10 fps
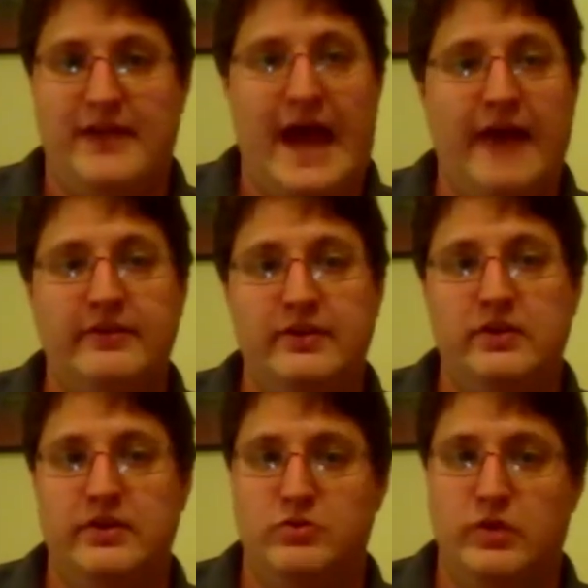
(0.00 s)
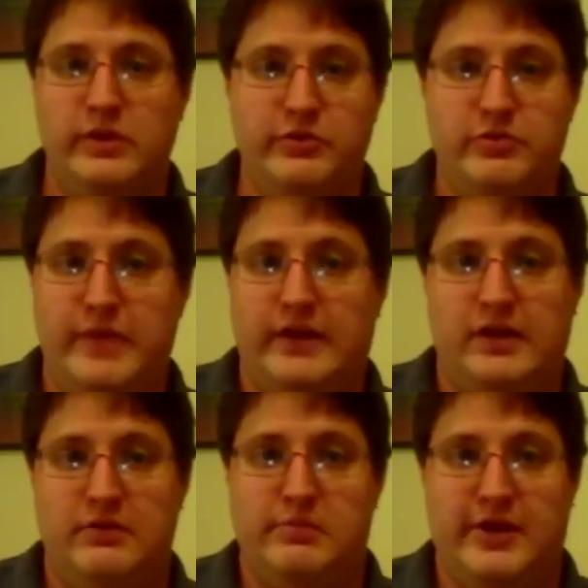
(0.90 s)
the acting is what you would
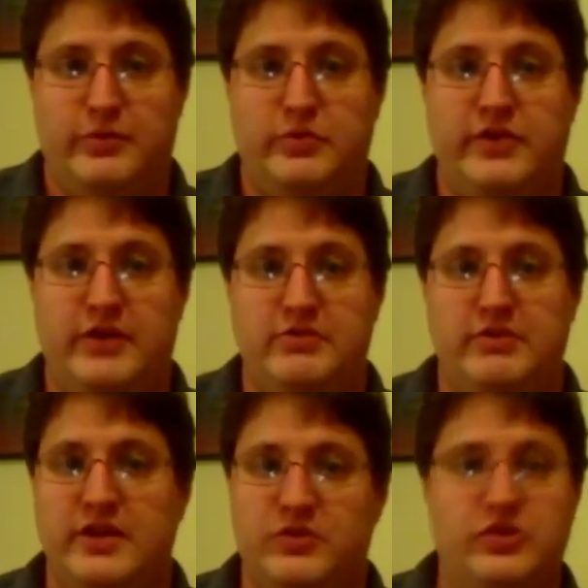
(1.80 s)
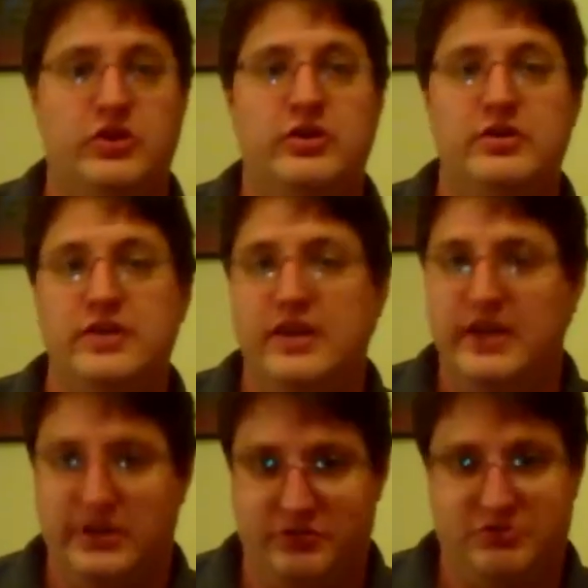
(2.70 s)
expect out of a blaxploitation. It's good.
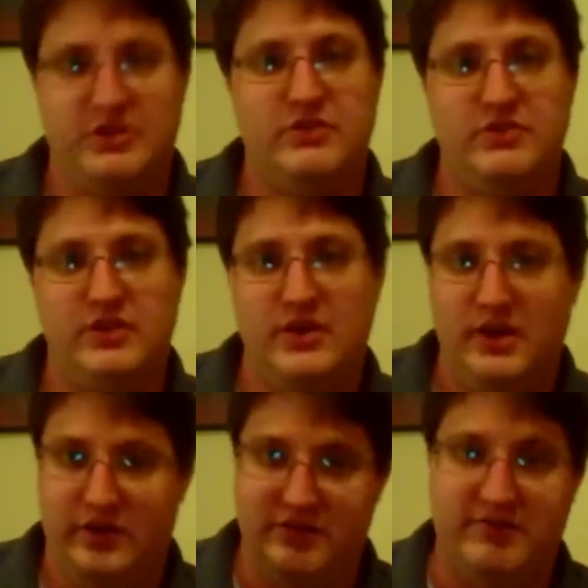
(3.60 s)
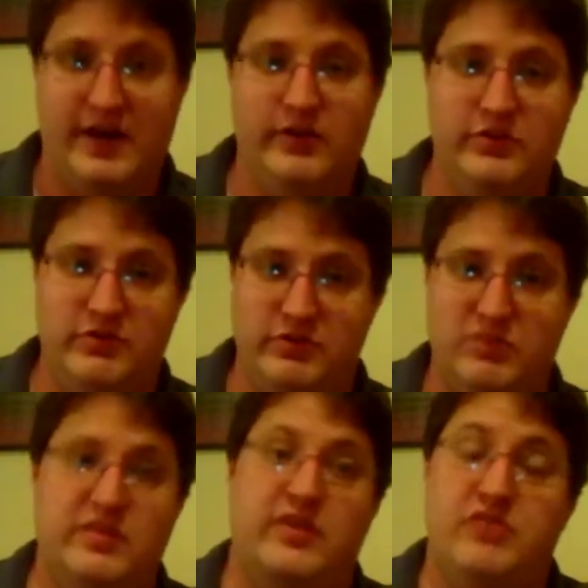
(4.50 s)
It's cheesy. The violence is
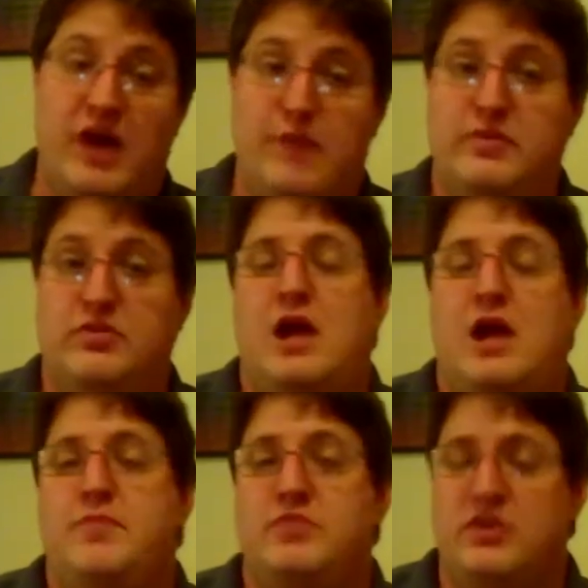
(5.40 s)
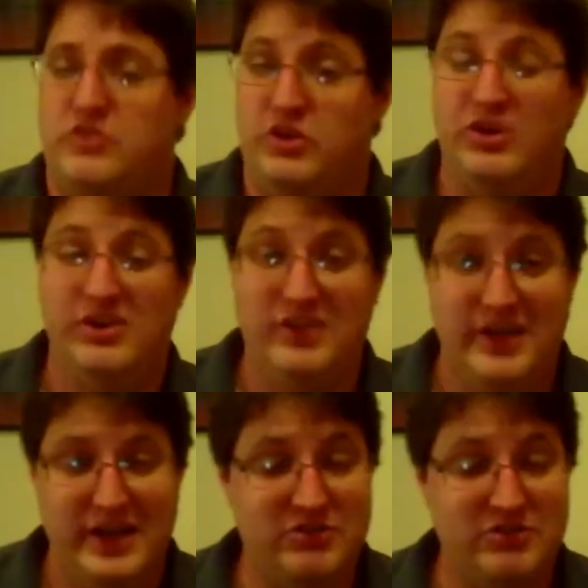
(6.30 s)
over the top at times. It's good.
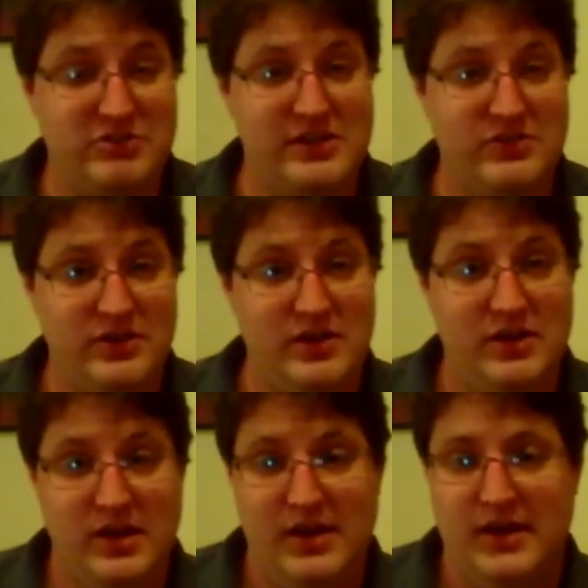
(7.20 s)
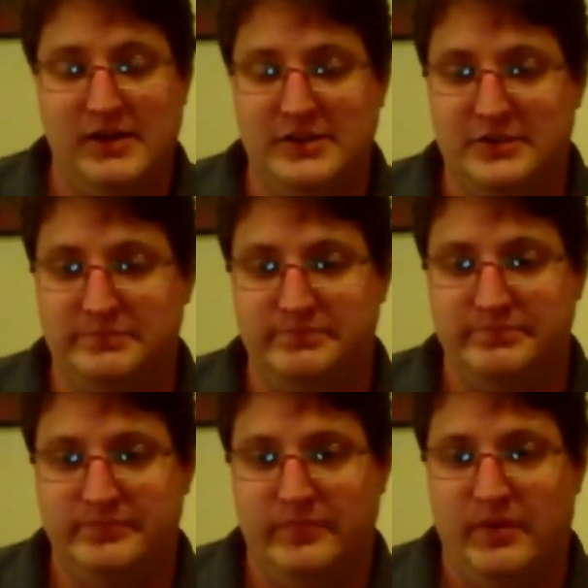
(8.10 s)
It's cheesy. Um,
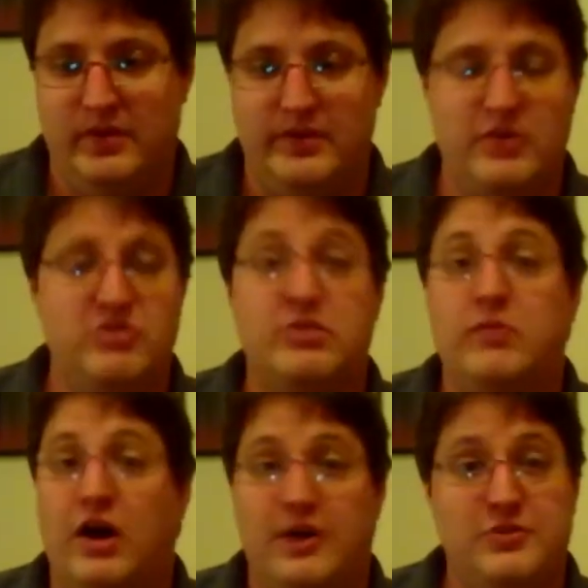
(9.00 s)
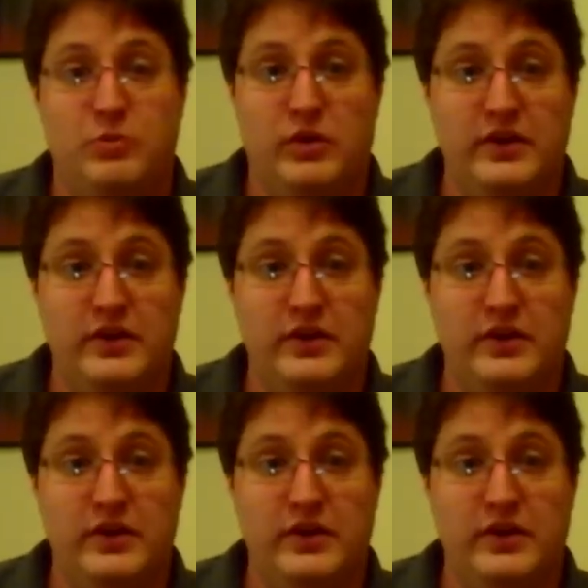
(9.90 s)
there are some awesome